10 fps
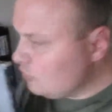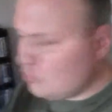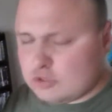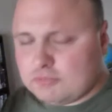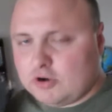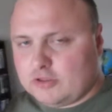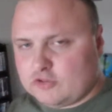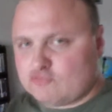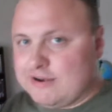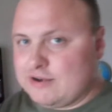do some more of
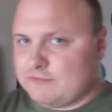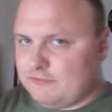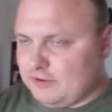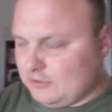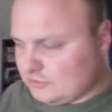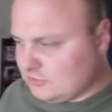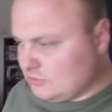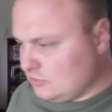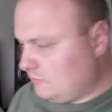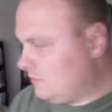those random videos and
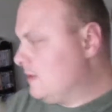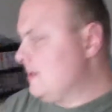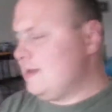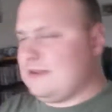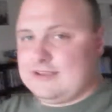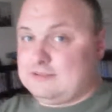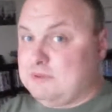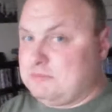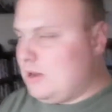stuff. There's my